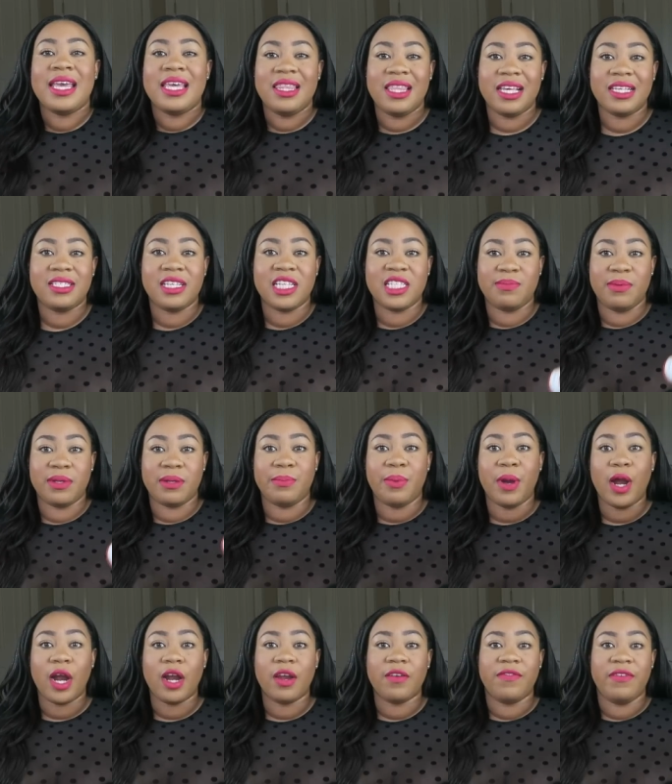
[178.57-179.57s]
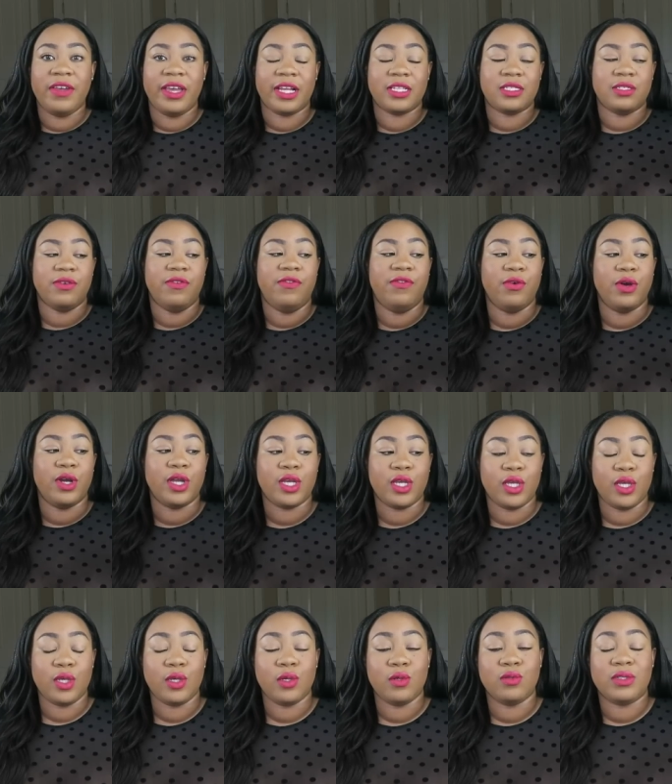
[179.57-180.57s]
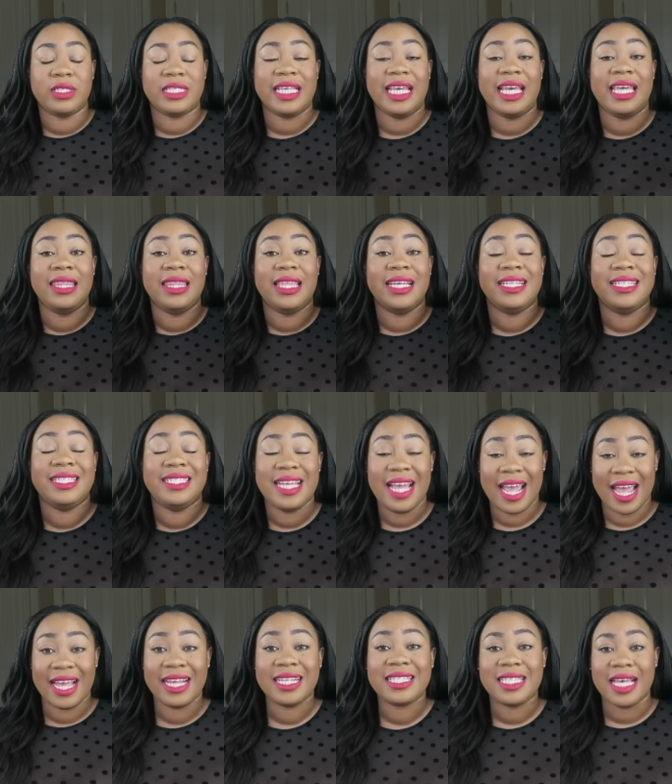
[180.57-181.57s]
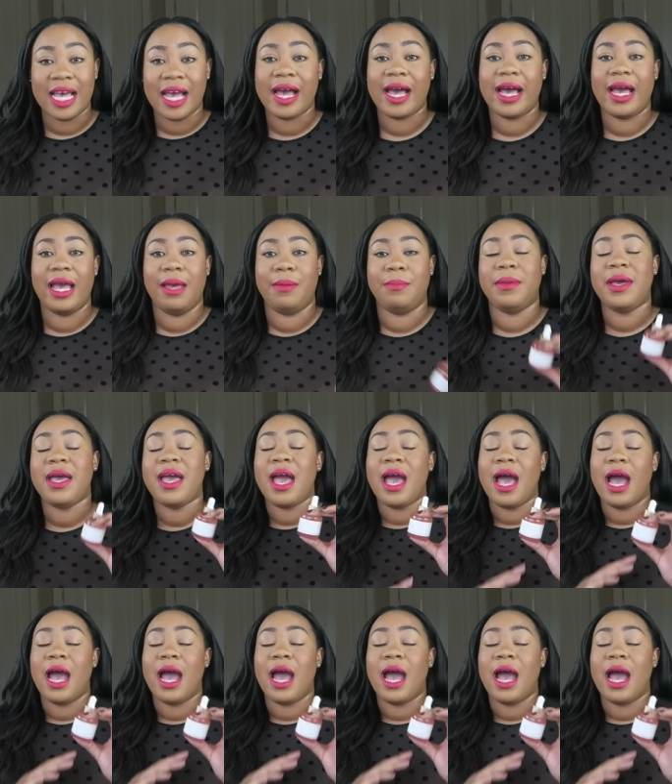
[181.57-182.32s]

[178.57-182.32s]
this has been perfect for use in the daytime.